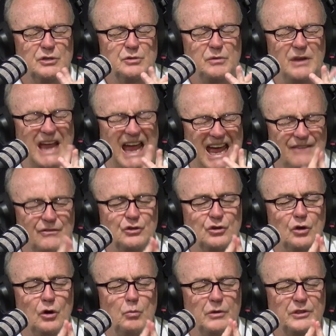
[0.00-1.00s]
which we haven't
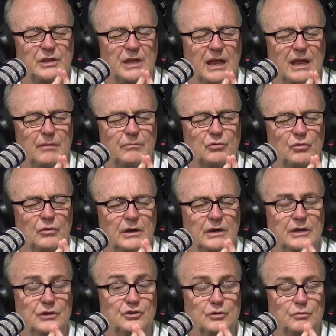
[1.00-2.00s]
got with Cam
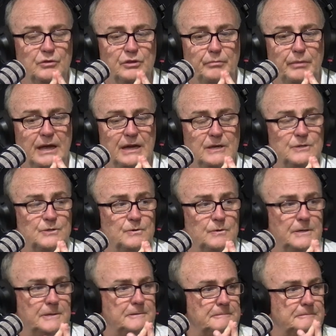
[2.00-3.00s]
Green injured with the back
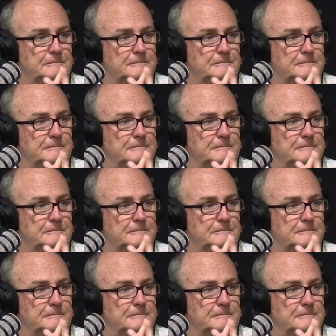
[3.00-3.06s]
injury.